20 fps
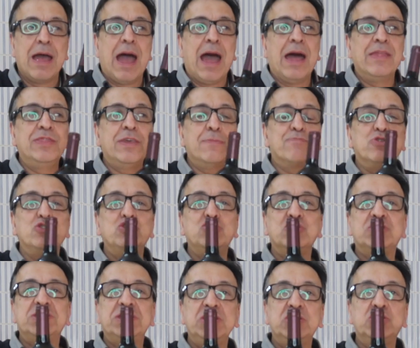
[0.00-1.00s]
And they
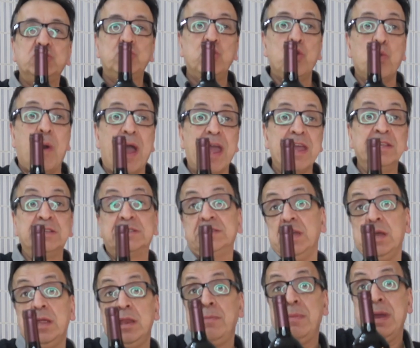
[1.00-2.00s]
produce these two wines
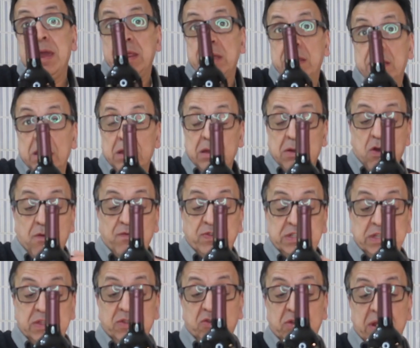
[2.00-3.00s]
in America,
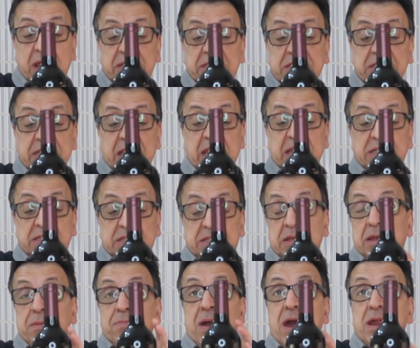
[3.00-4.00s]
obviously in the United States.
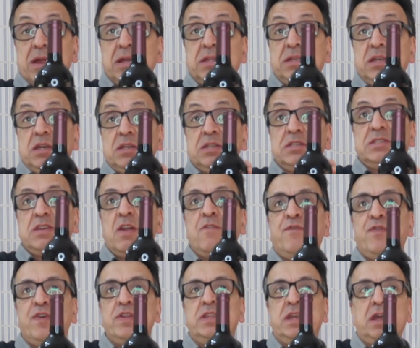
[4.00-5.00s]
They market it as
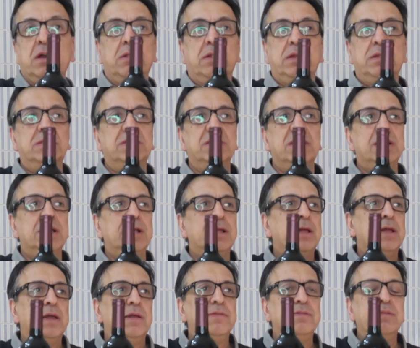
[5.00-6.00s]
Zinfandel, and
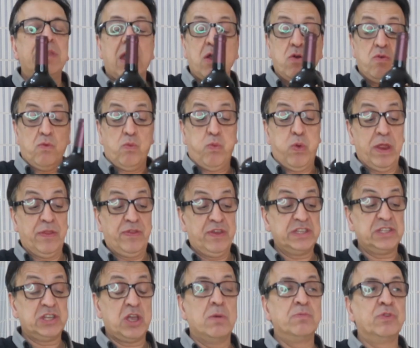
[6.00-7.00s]
now where
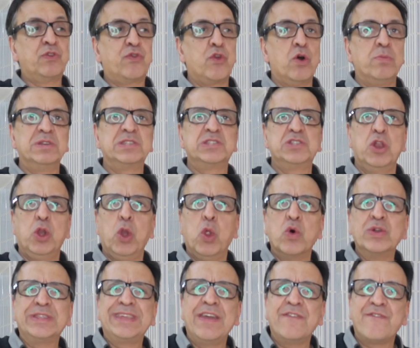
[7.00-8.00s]
this comes from is the
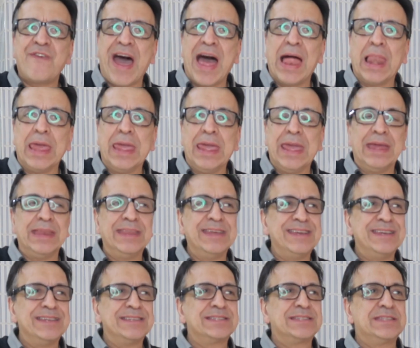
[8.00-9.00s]
Lodi Valley, and
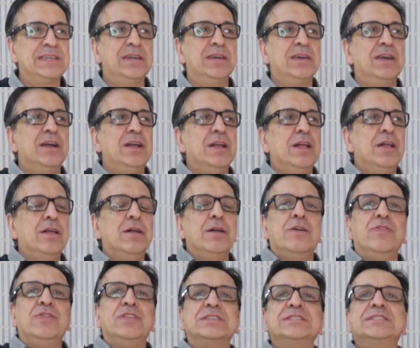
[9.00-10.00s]
it is the
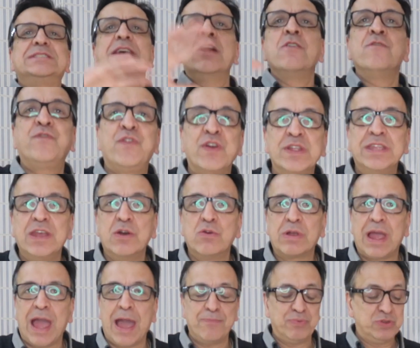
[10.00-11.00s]
the
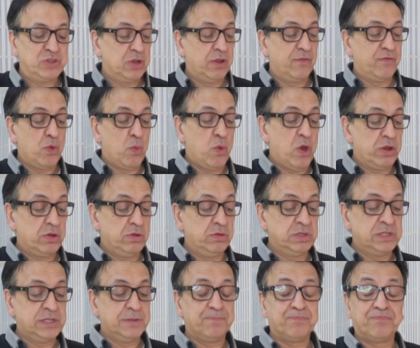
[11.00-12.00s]
Zinfandel capital of the
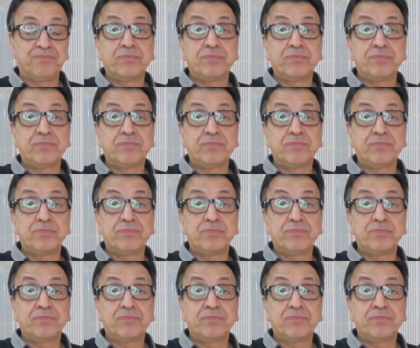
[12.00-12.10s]
world.